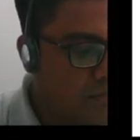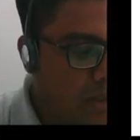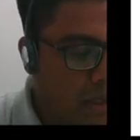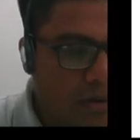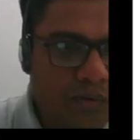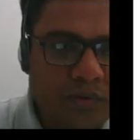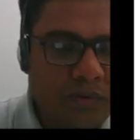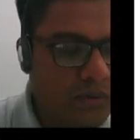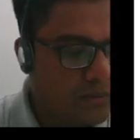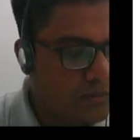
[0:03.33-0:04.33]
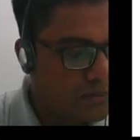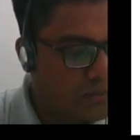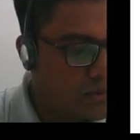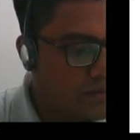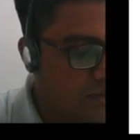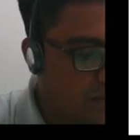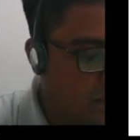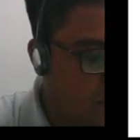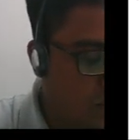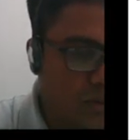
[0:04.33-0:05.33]
Hello everyone, good evening.
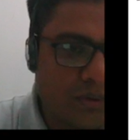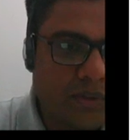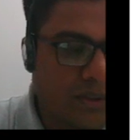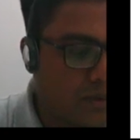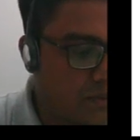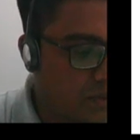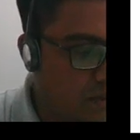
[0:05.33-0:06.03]
So here we shall